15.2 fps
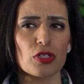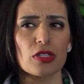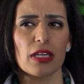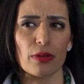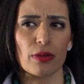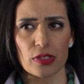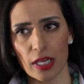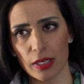To
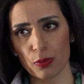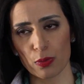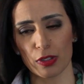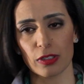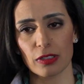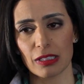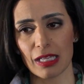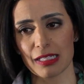the outside
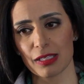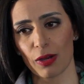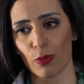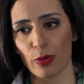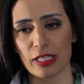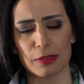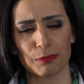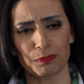world, that's
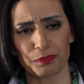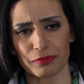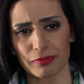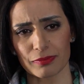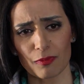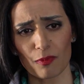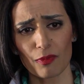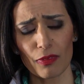always
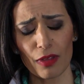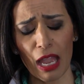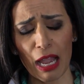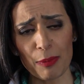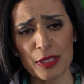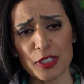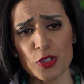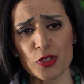
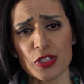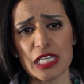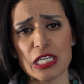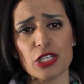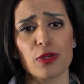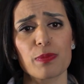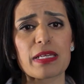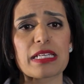interesting
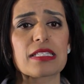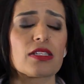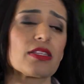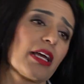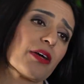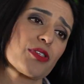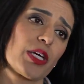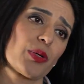too, because to
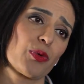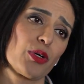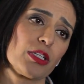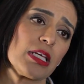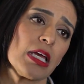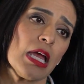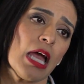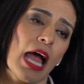the outside
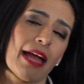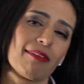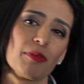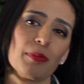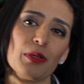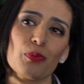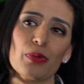world, everybody